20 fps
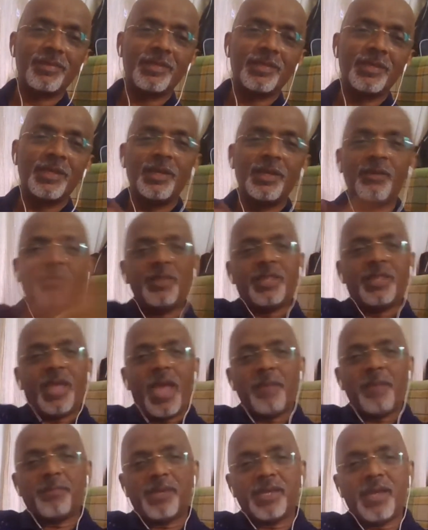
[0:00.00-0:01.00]
with
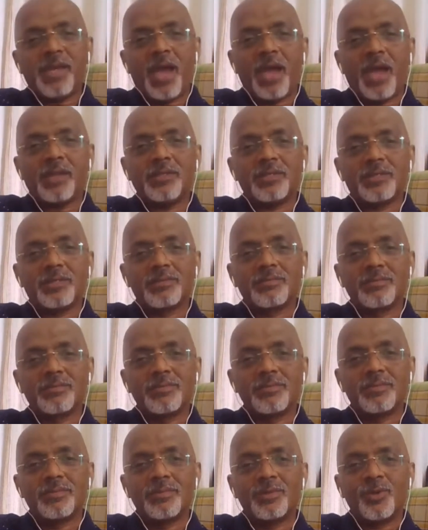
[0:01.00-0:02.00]
empty hands
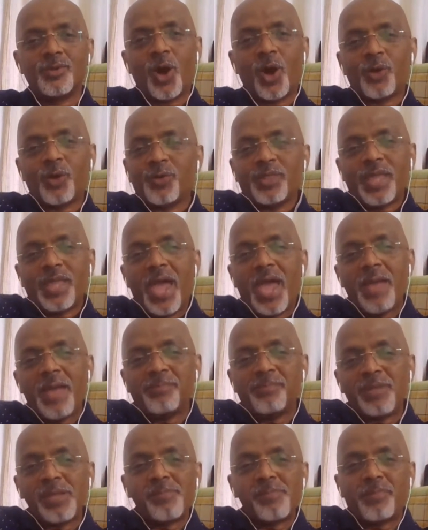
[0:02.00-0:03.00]
or with the empty
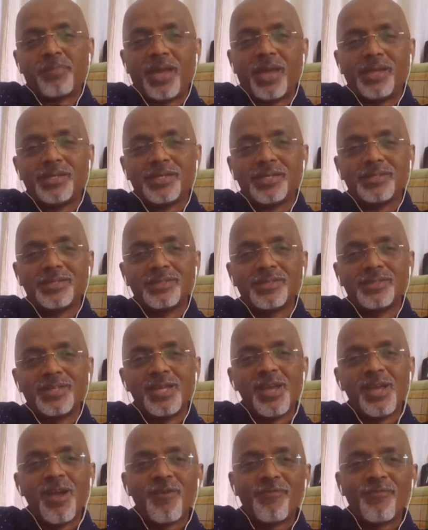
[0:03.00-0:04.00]
plate.
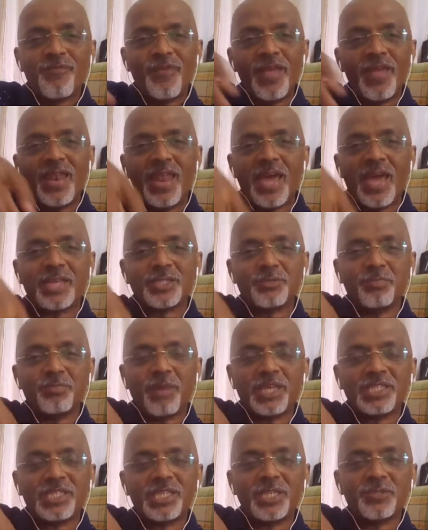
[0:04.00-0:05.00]
Fill as
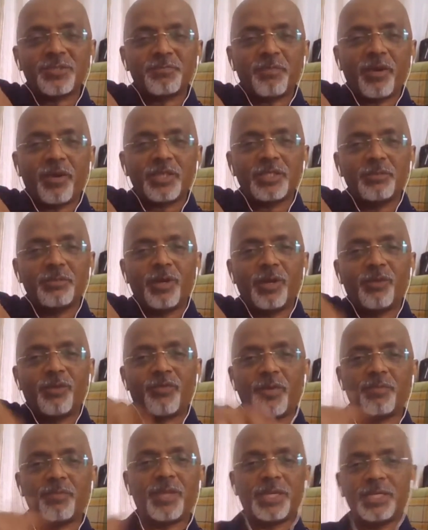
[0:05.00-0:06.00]
much as possible from
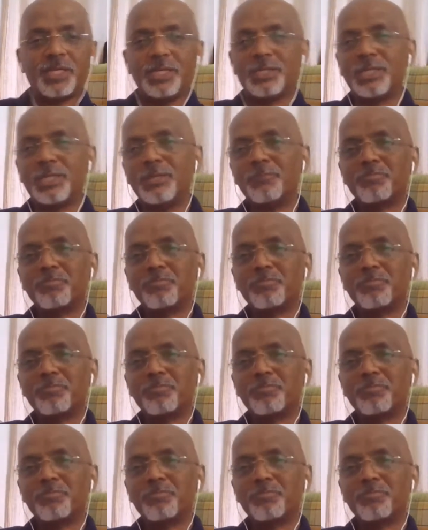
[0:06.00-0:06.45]
the teacher,